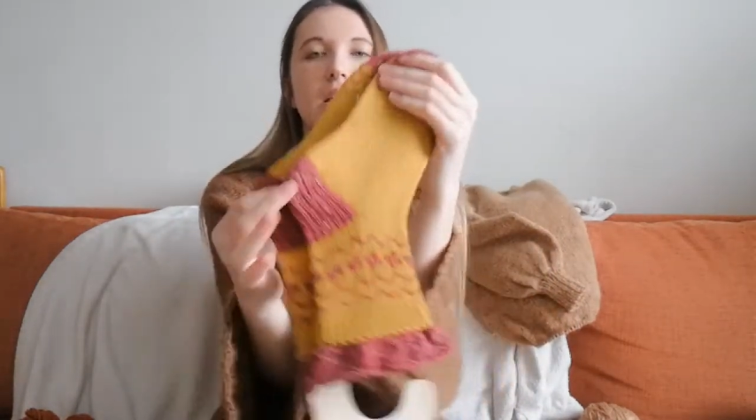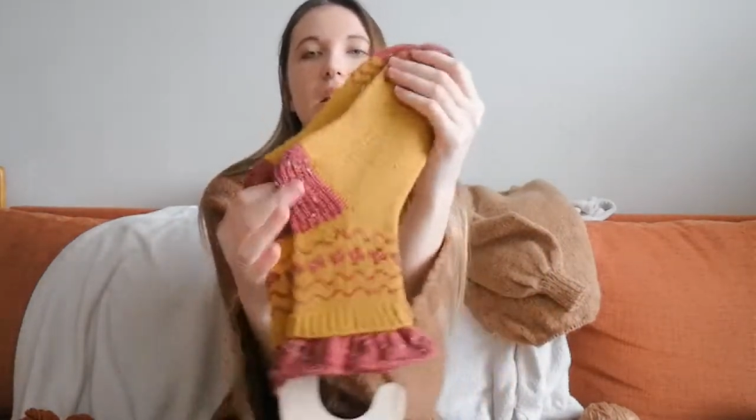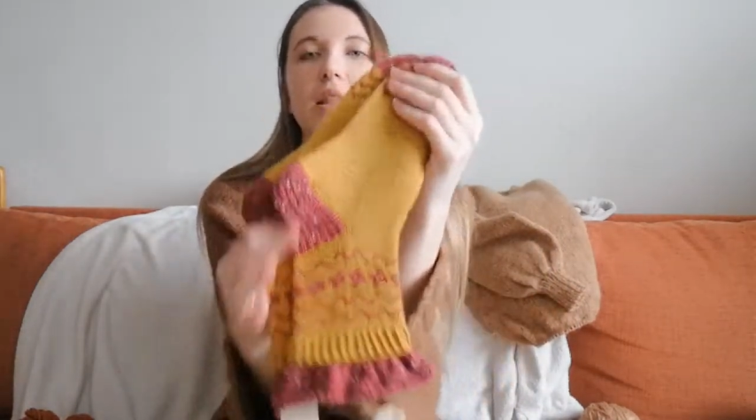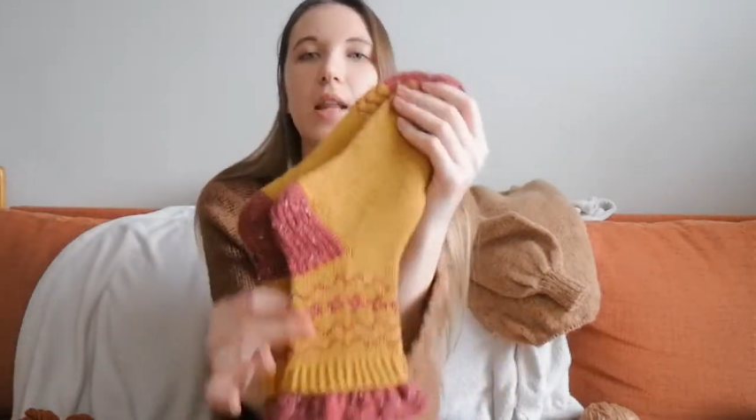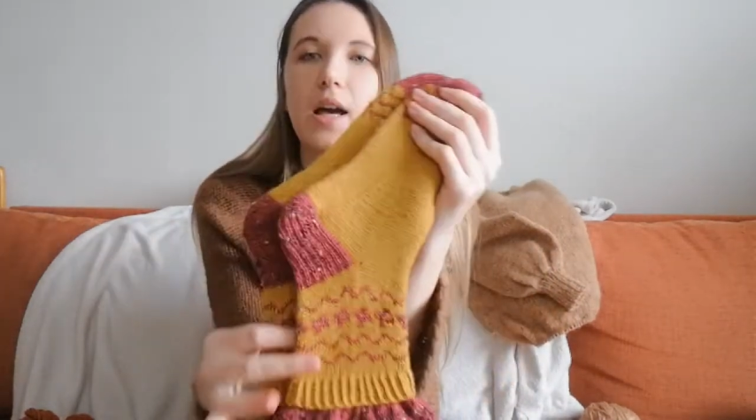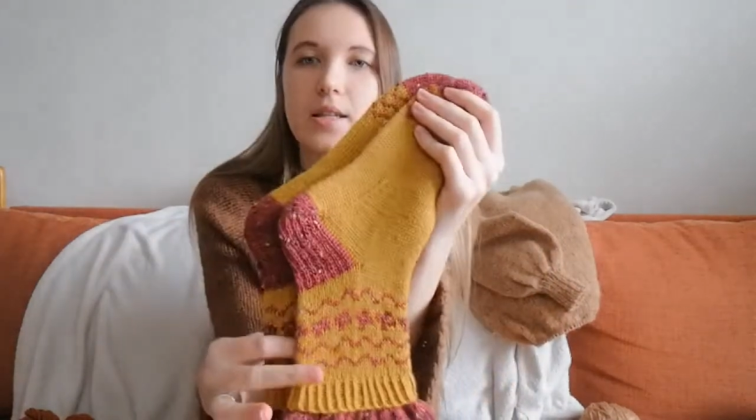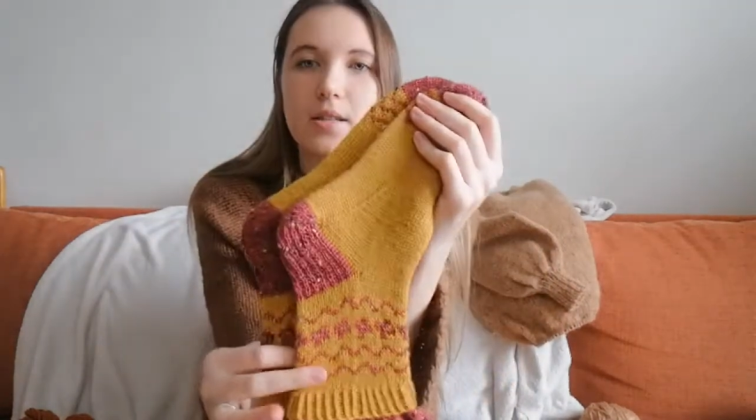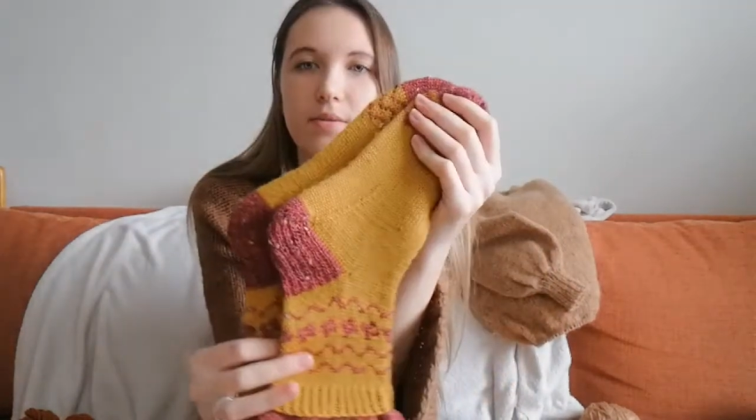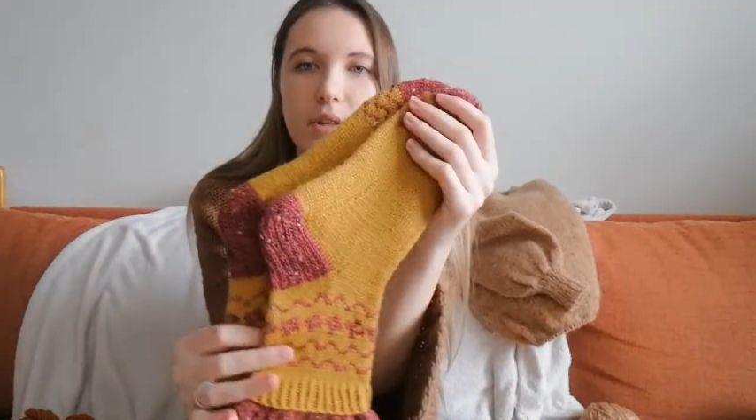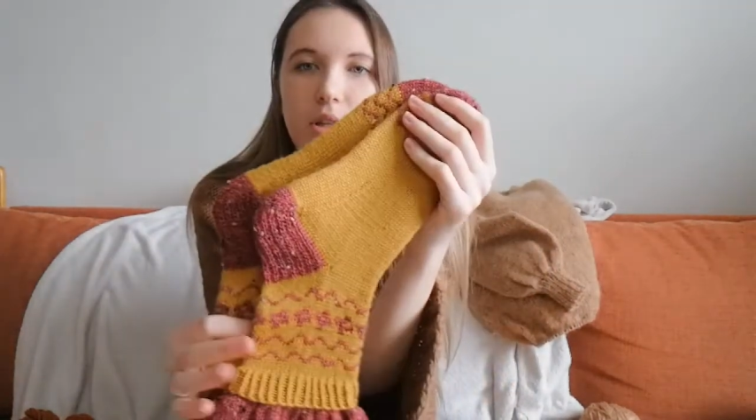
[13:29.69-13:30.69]
in
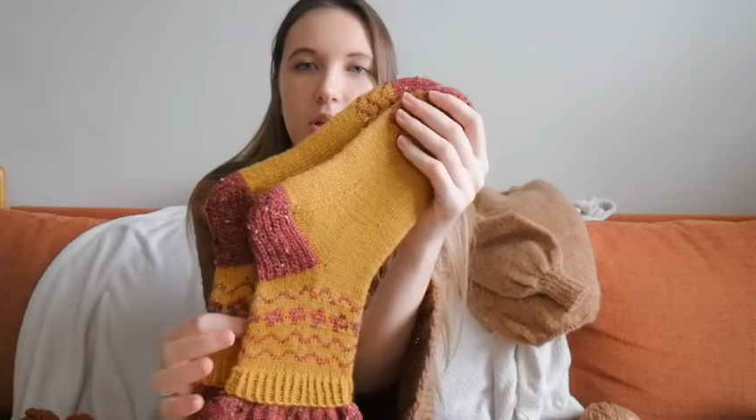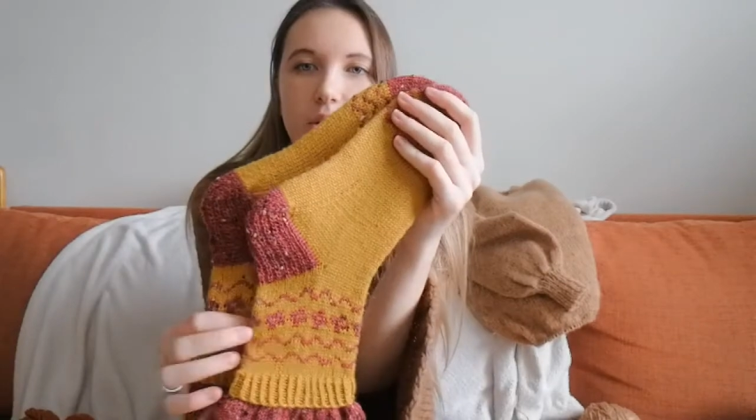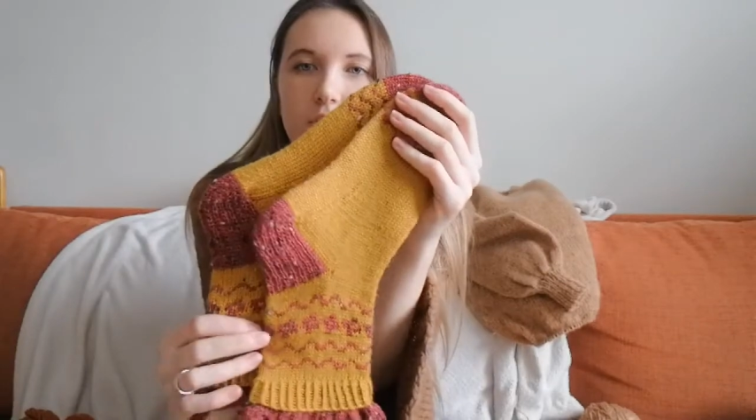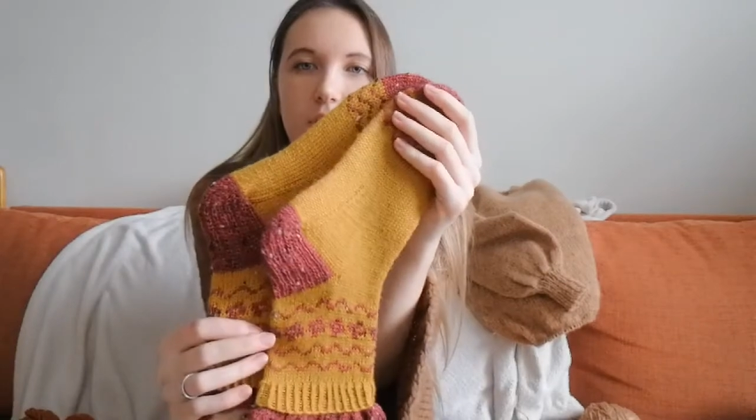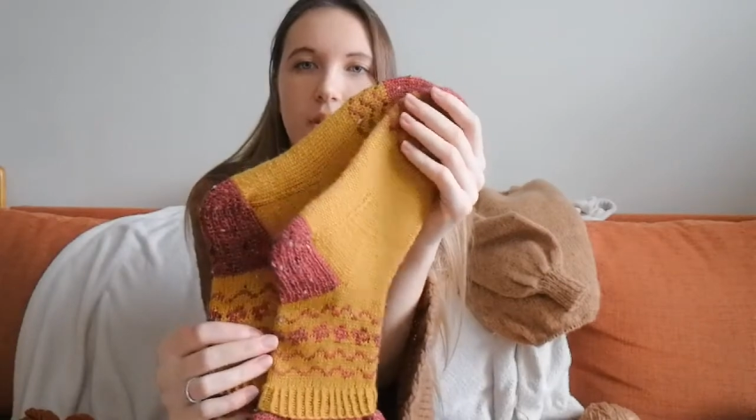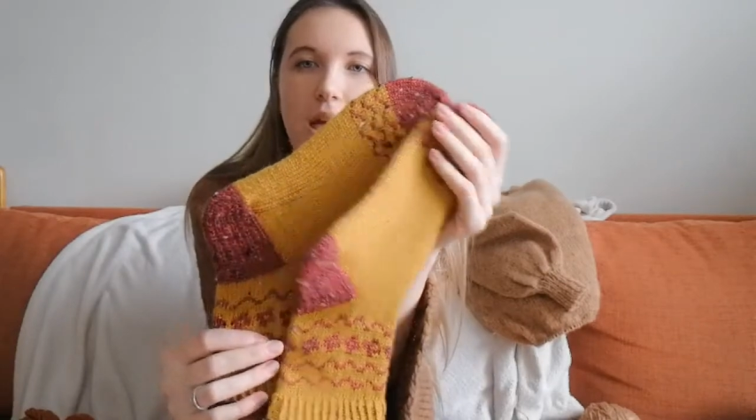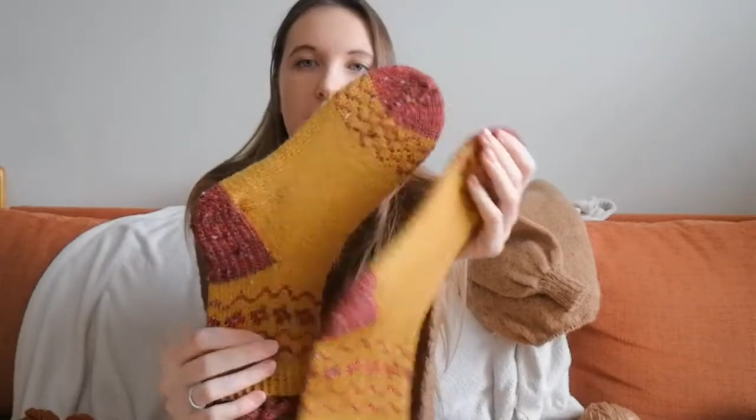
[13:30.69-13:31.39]
last video. So yeah,